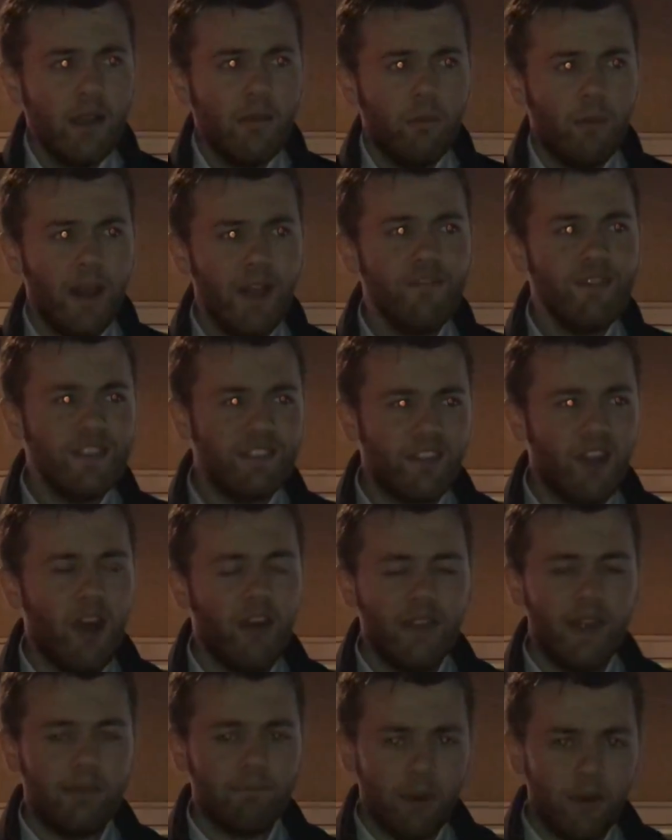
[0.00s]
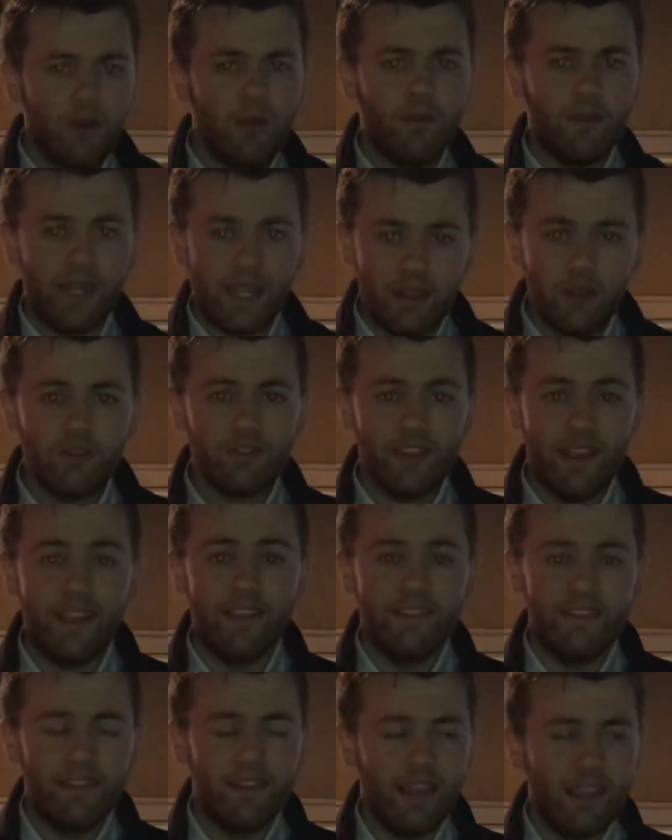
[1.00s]
whenever he's got on that ball, he
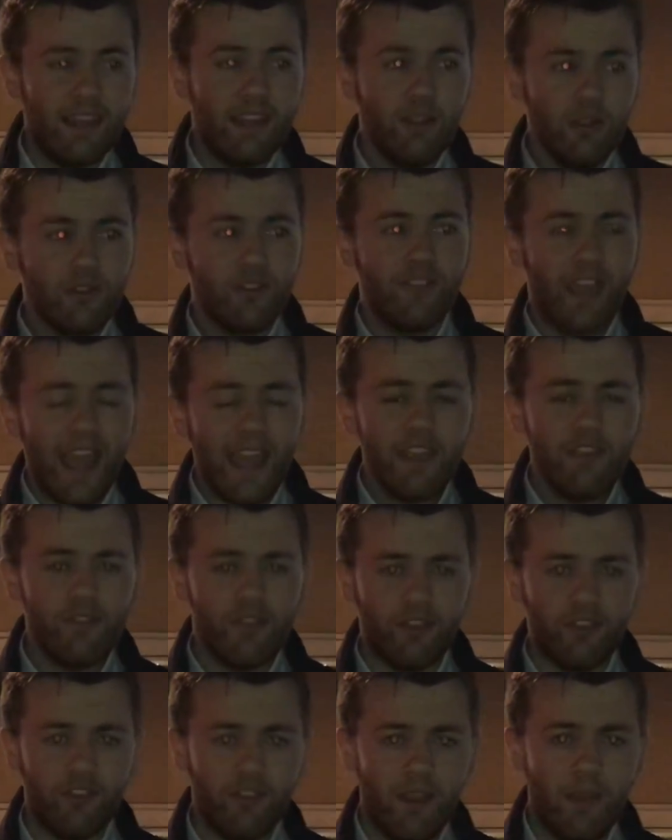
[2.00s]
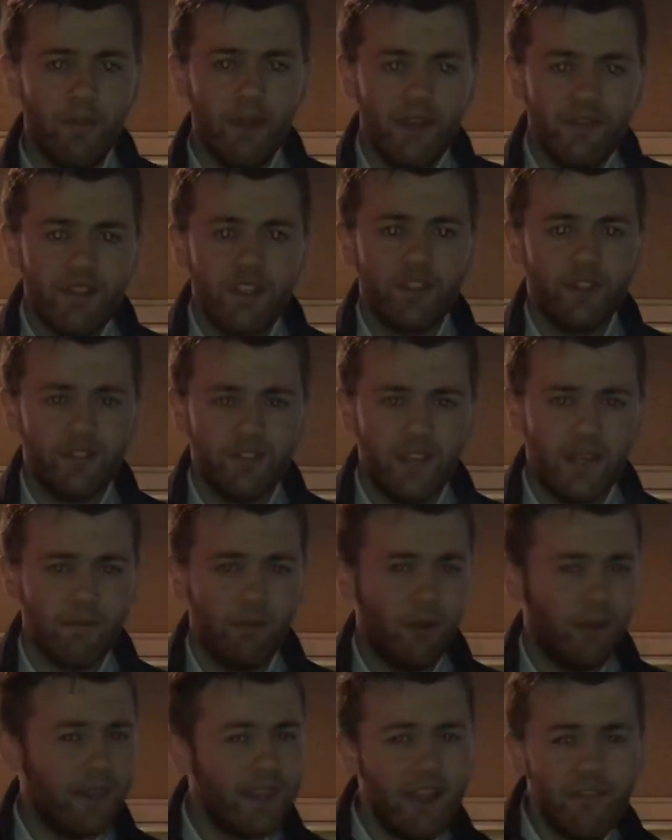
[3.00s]
looks dangerous. You know, whenever he touches that
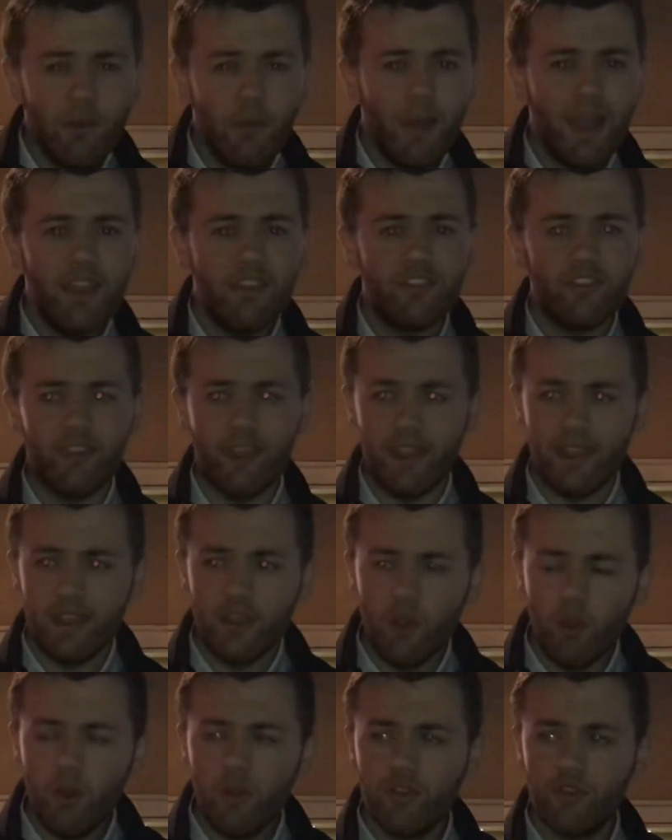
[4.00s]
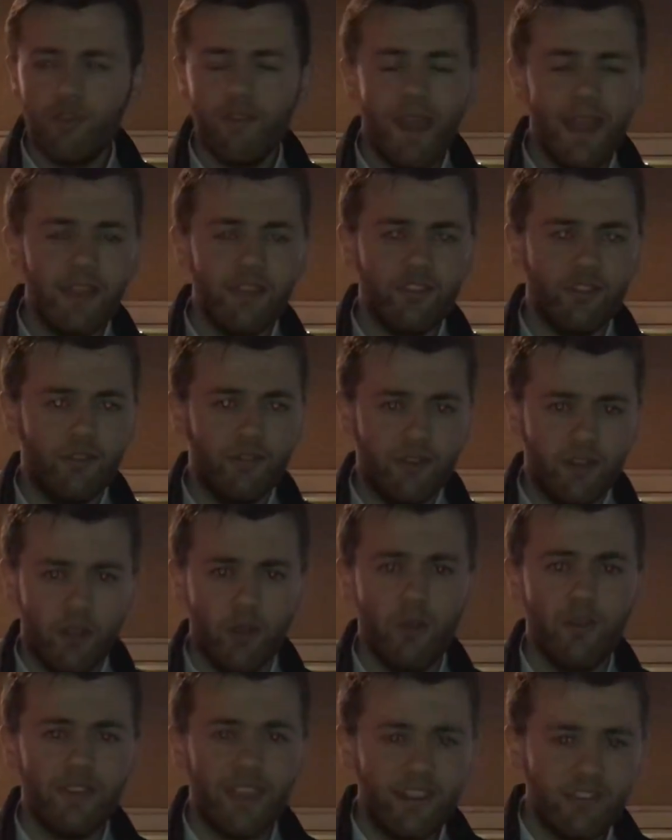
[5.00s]
ball, he never wastes it. He always creates something. He
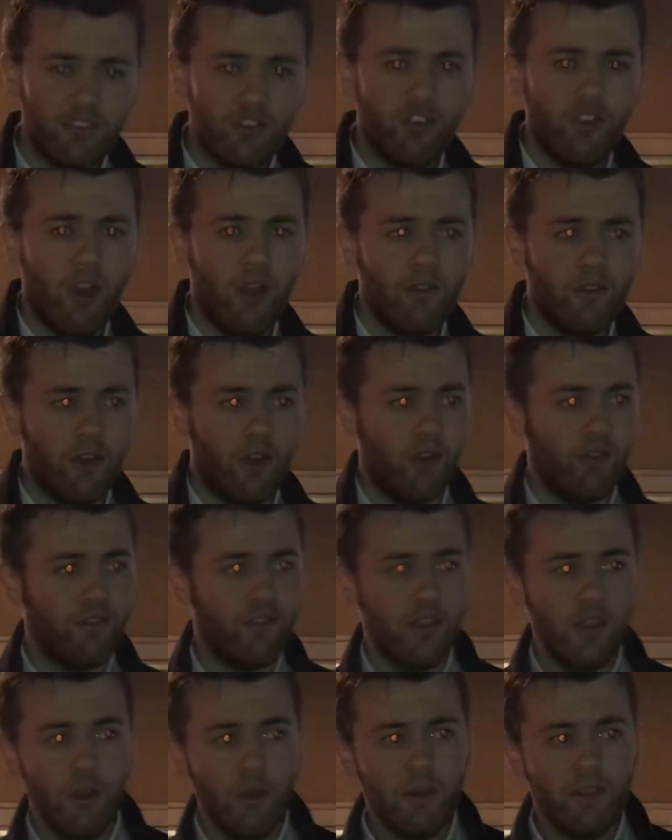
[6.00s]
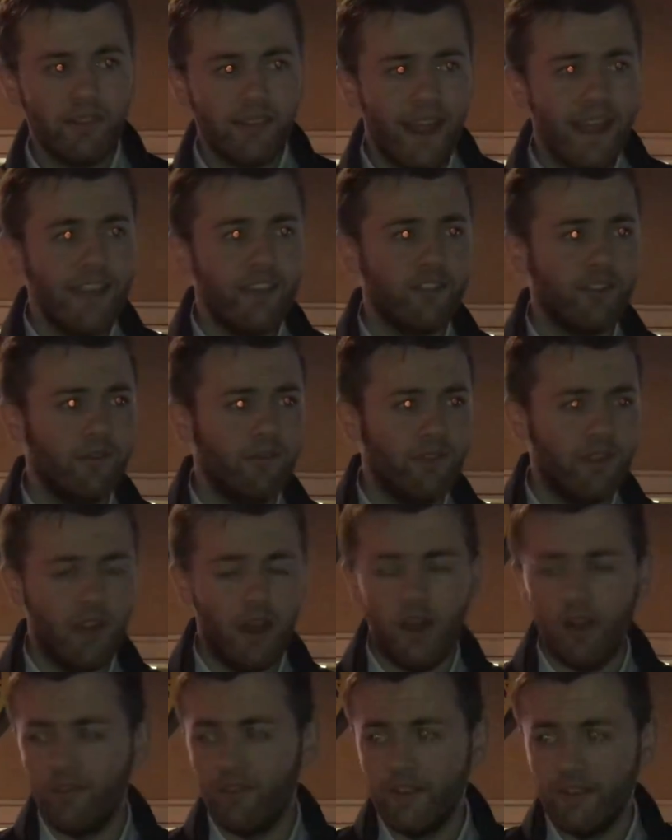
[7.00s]
always gets a shot off. He always lays something
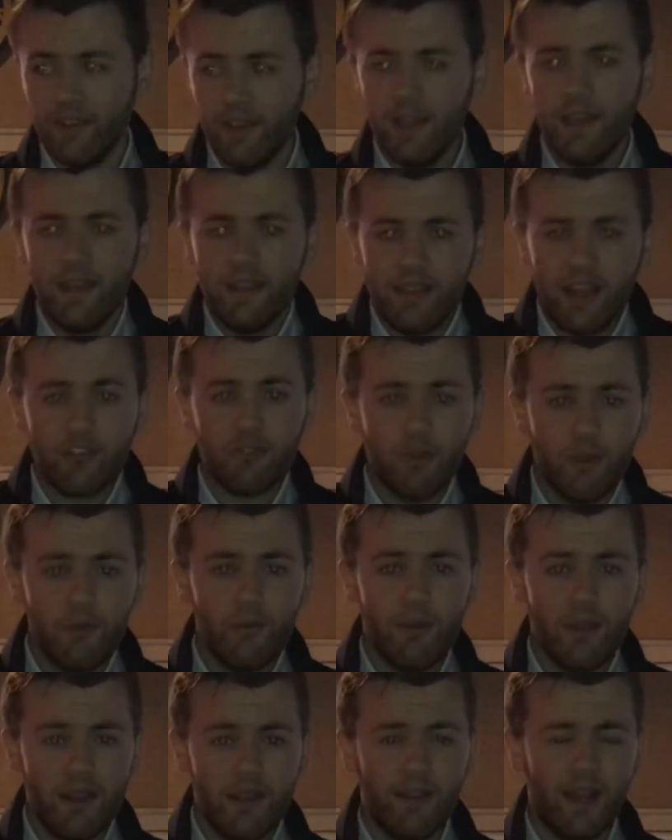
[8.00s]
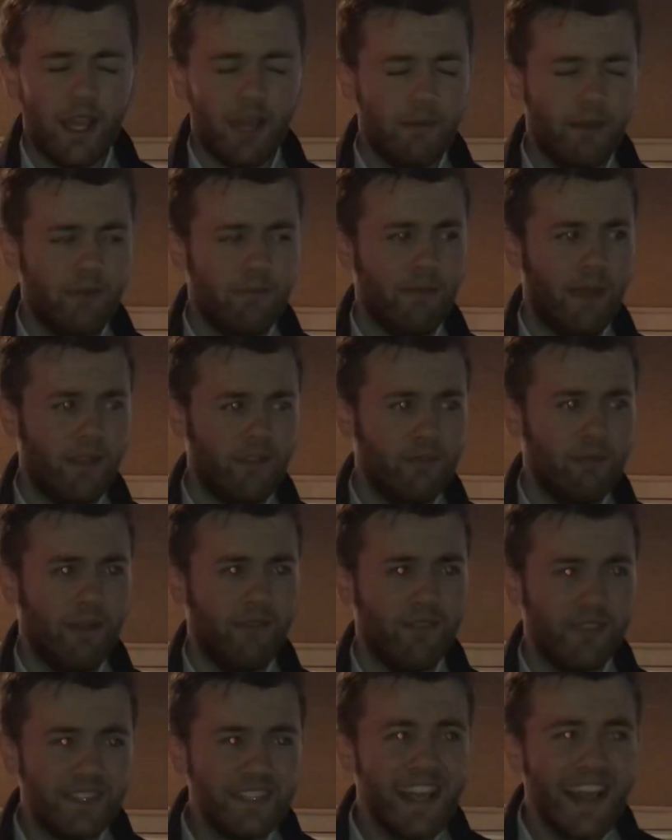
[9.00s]
off, and that's what I really like about Patrick
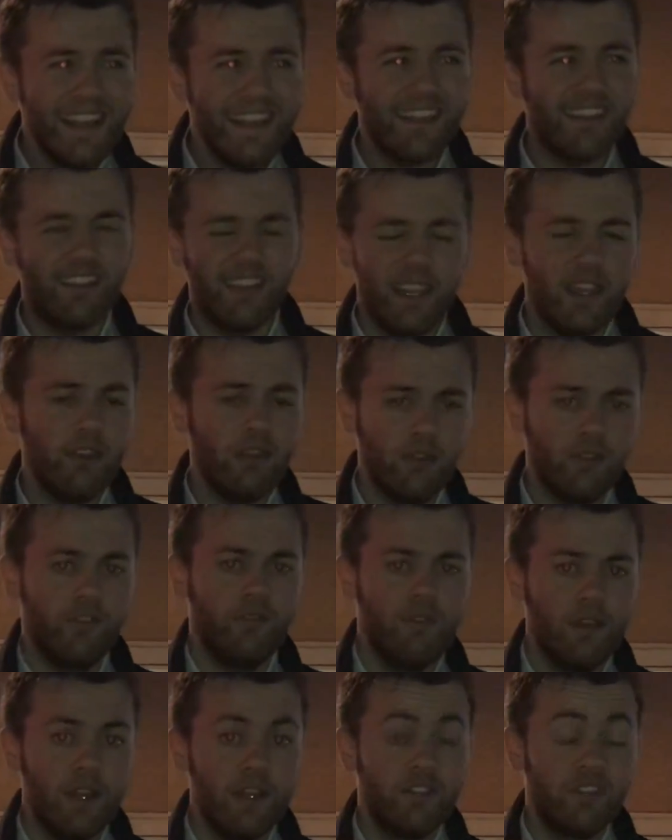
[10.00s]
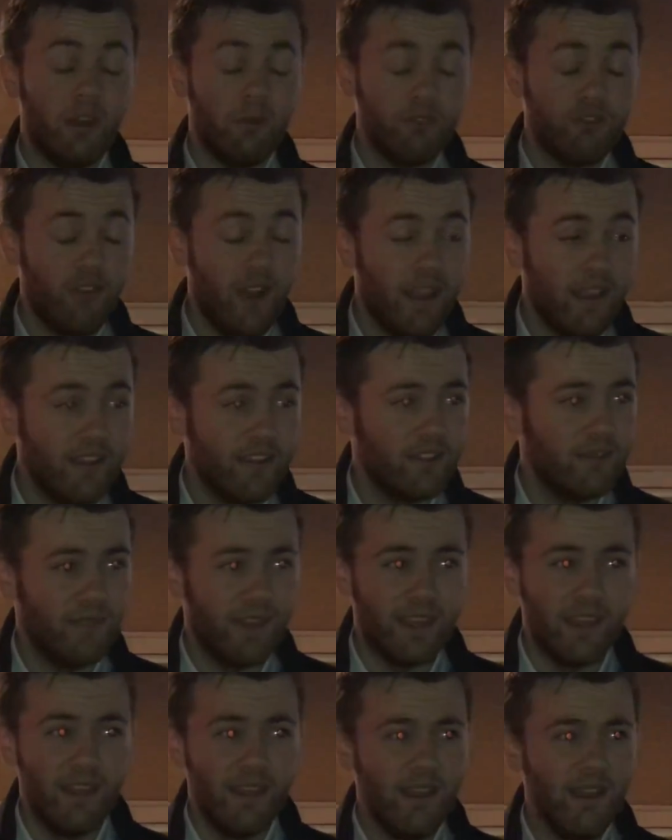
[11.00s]
Bamford. Technically, he looks a really top striker to
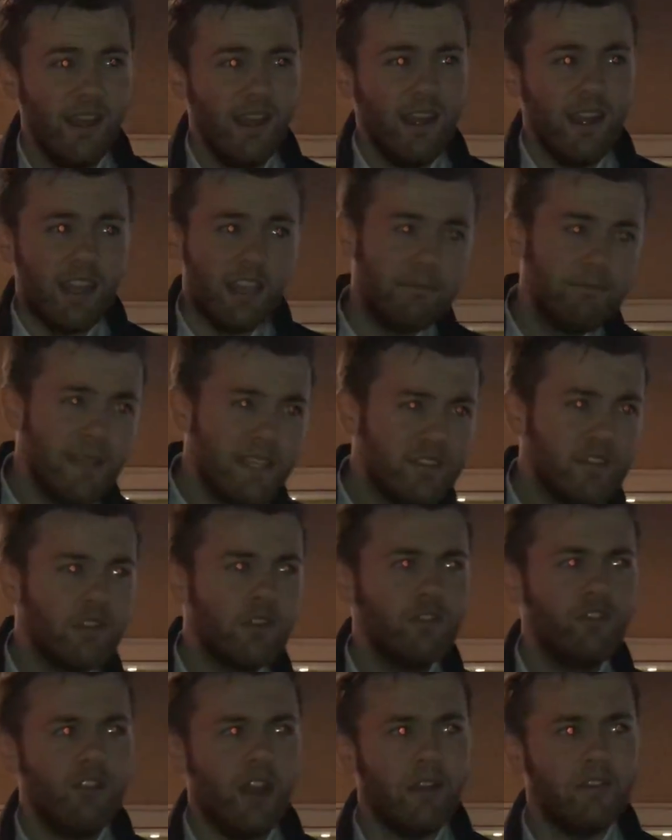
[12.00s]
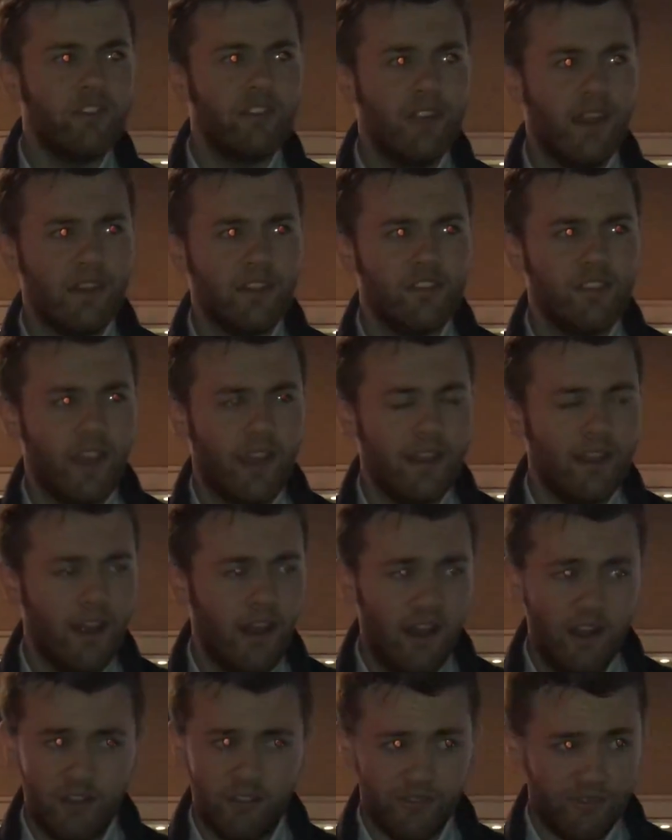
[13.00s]
me. He's missed a good chance in that second
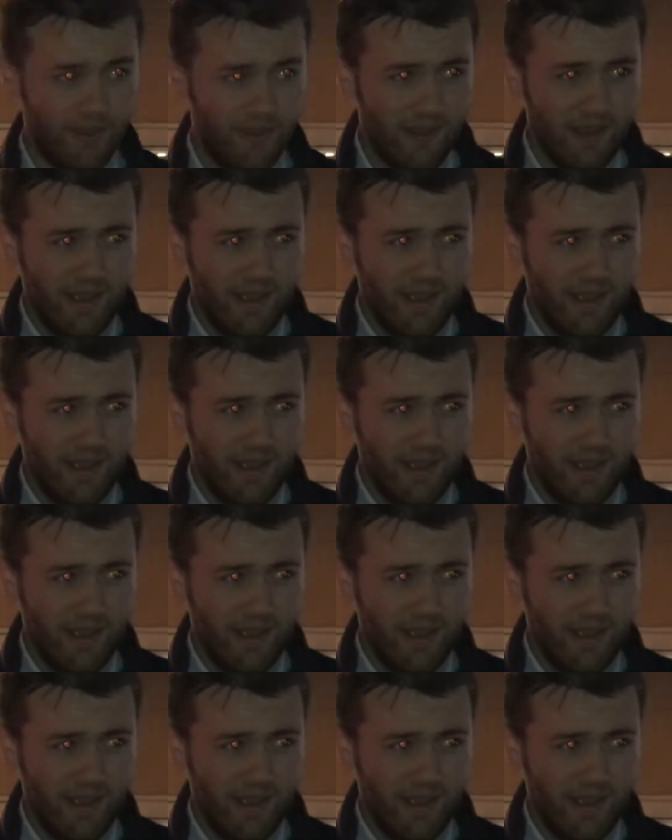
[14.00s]
half,